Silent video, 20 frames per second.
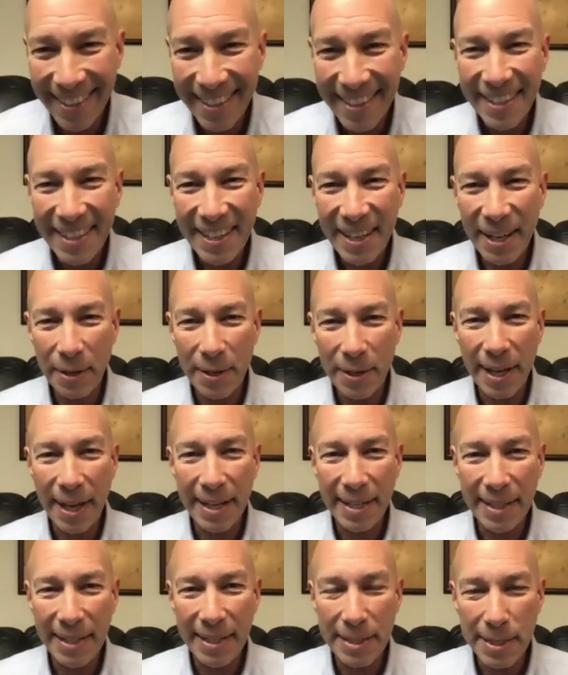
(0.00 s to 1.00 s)
Okay,
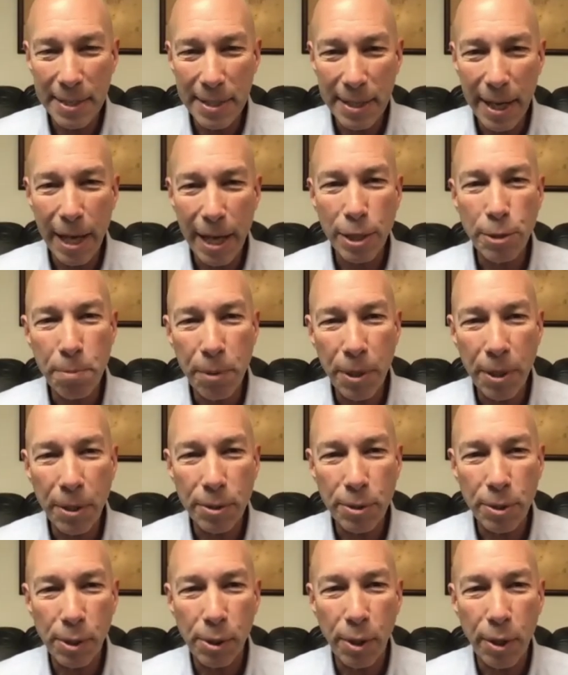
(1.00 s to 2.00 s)
it's yes because
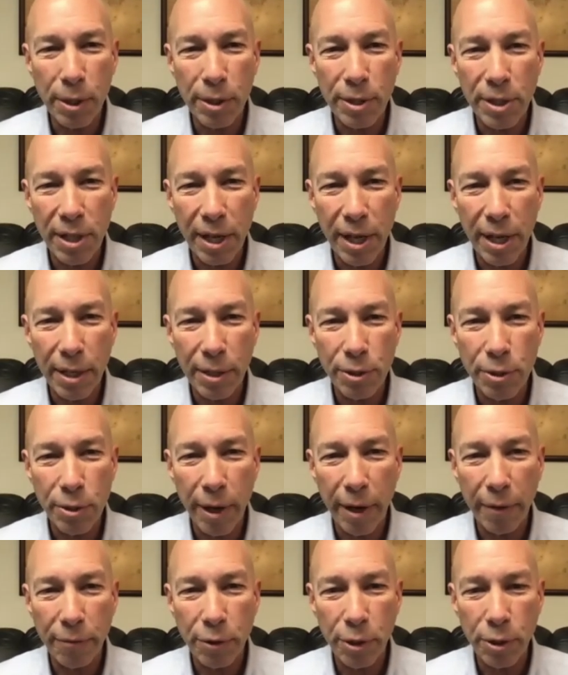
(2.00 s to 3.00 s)
the law says you
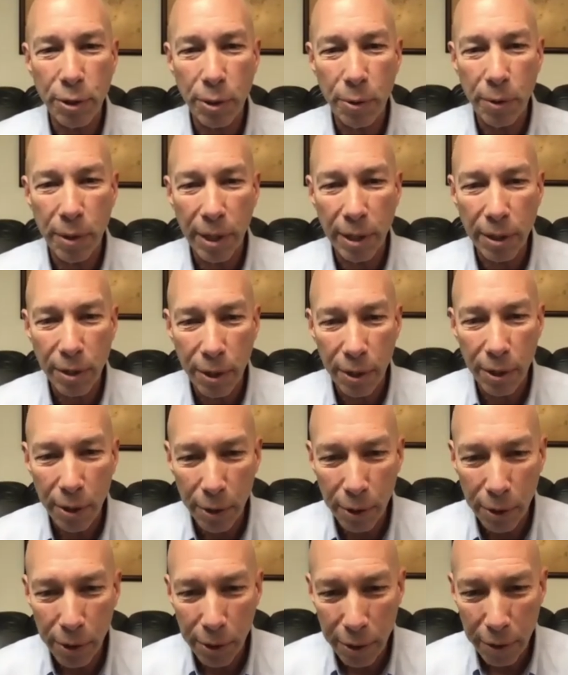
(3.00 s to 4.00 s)
have to do it at the
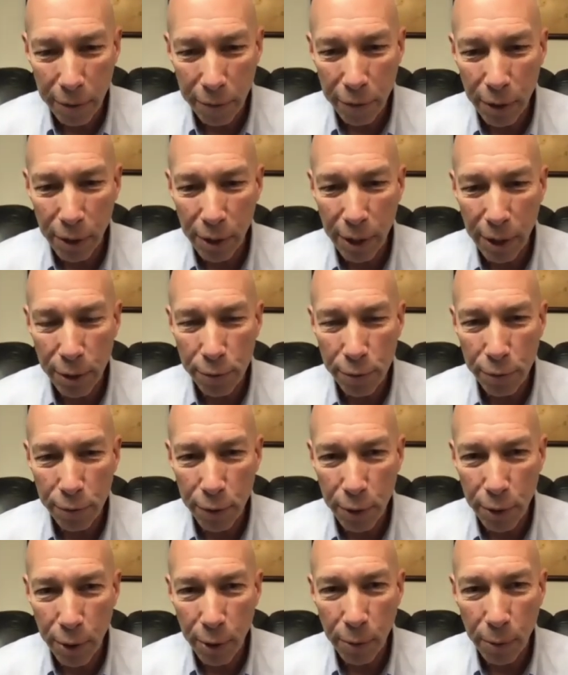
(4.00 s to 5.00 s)
earlier of the lease
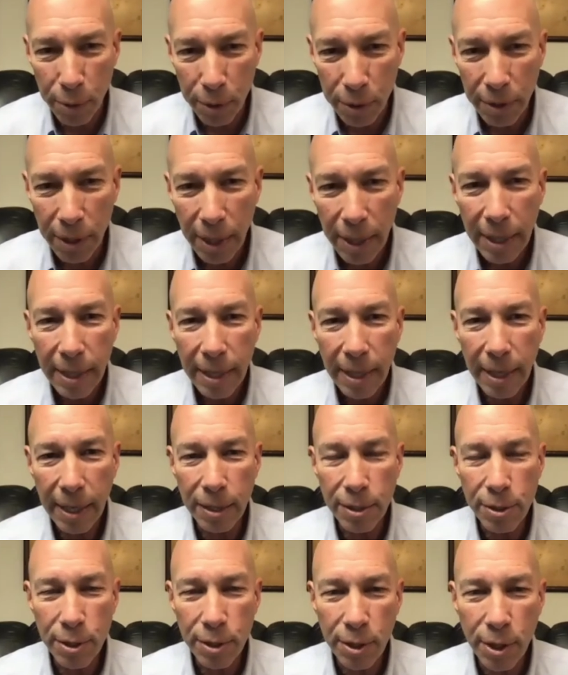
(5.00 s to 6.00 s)
renewal.
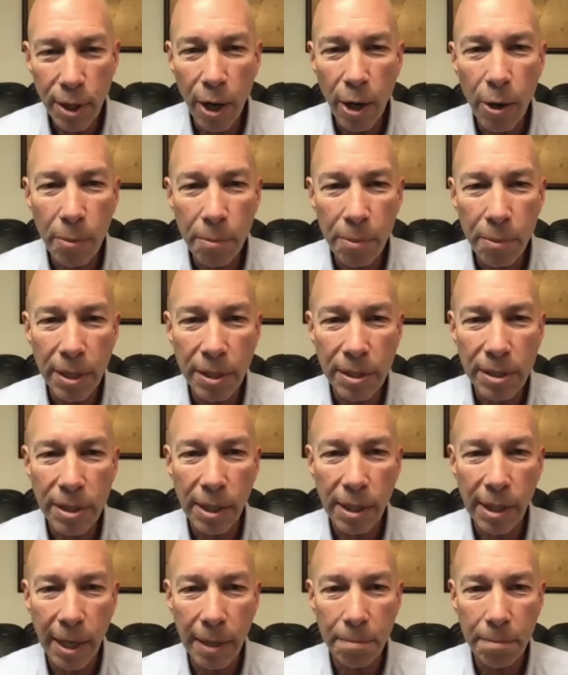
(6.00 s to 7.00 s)
It's no because the
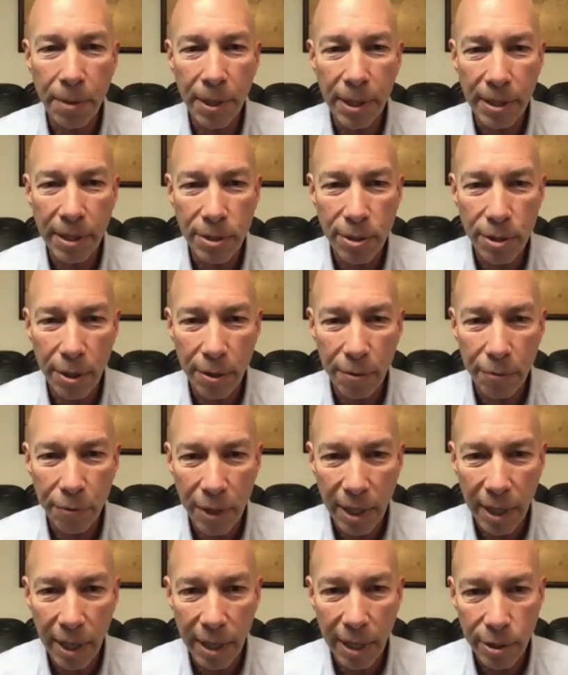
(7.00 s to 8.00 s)
lead paint
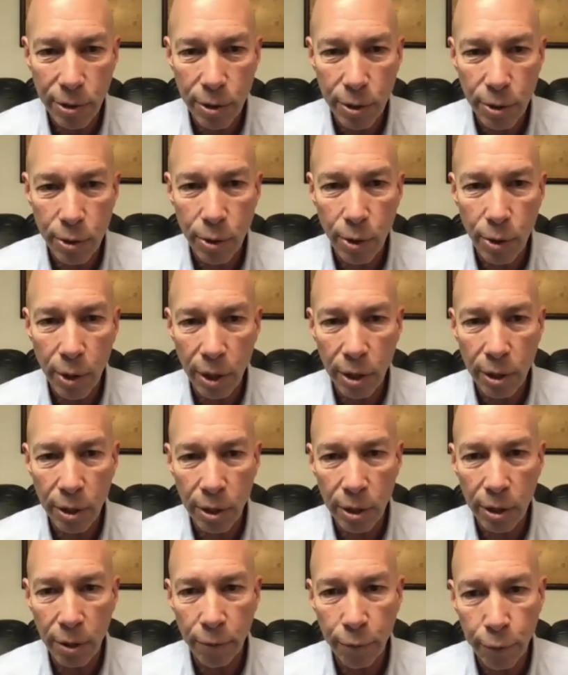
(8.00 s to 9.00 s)
certifications are
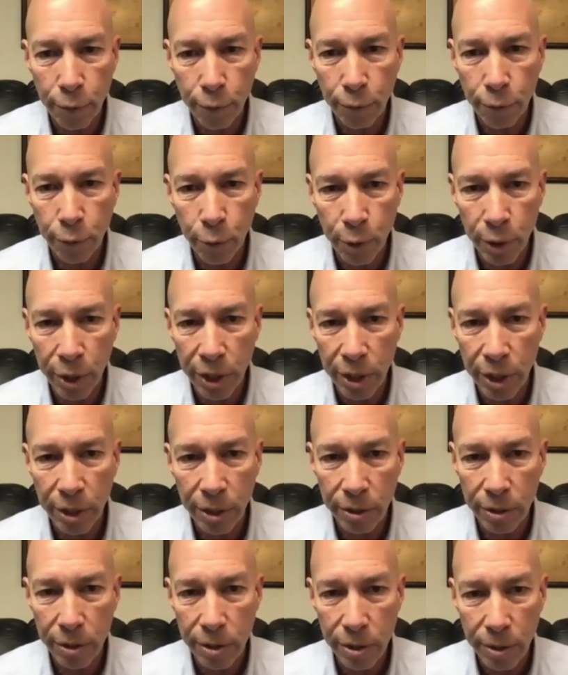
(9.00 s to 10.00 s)
good for 4 years.